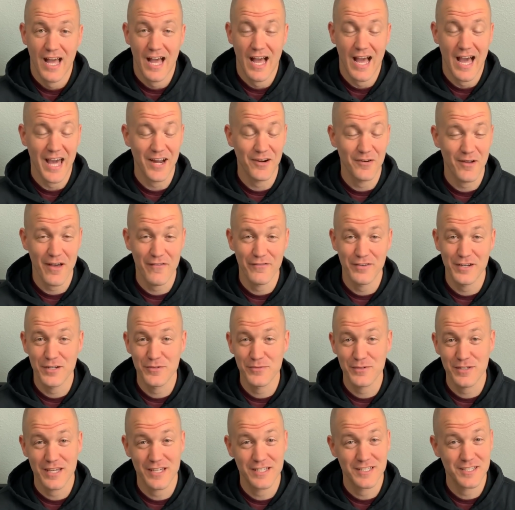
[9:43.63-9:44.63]
I don't have any
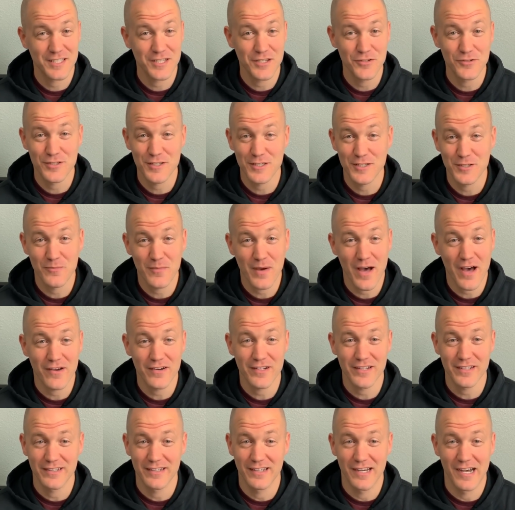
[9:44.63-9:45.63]
excuses about
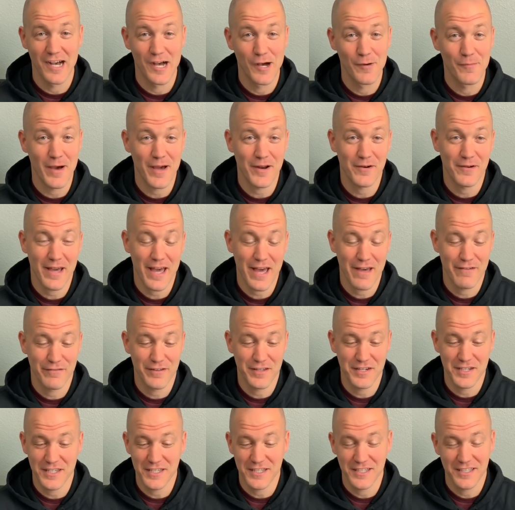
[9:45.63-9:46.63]
it. I don't have
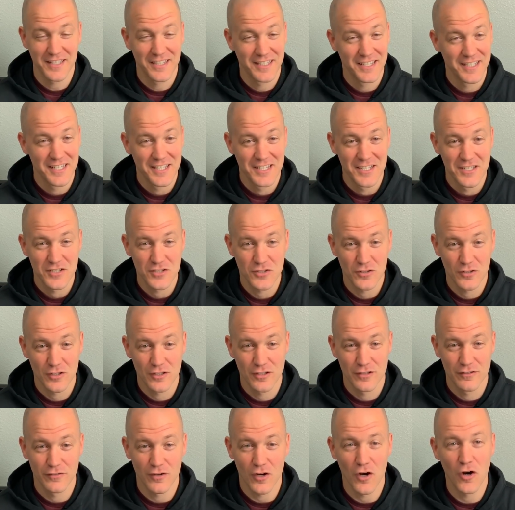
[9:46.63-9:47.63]
any sort
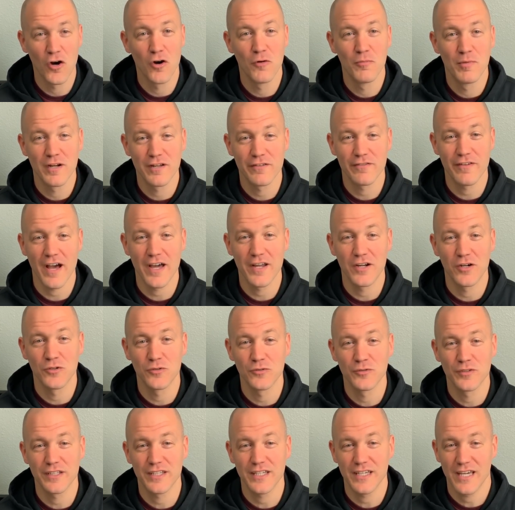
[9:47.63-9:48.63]
of, but if I'd
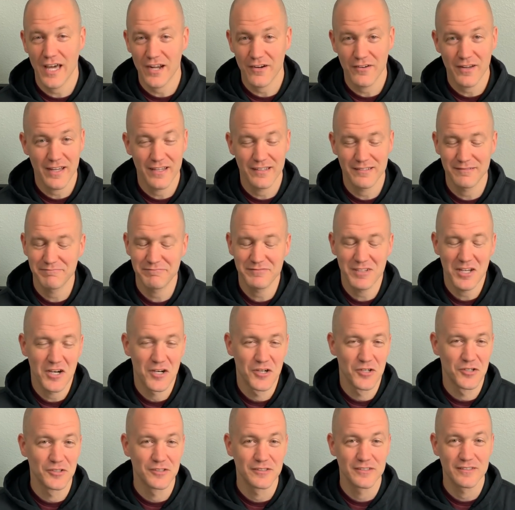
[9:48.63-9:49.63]
only,
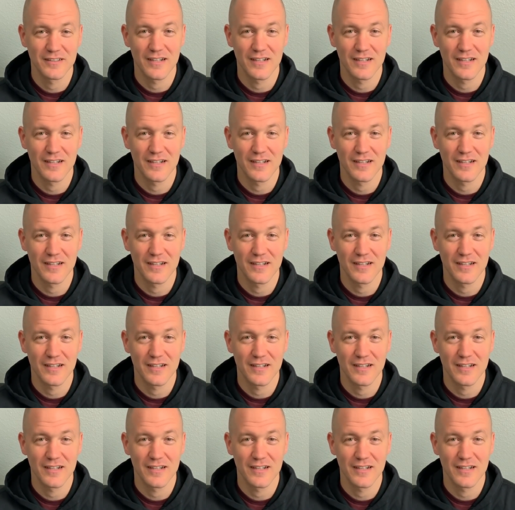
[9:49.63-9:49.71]
no.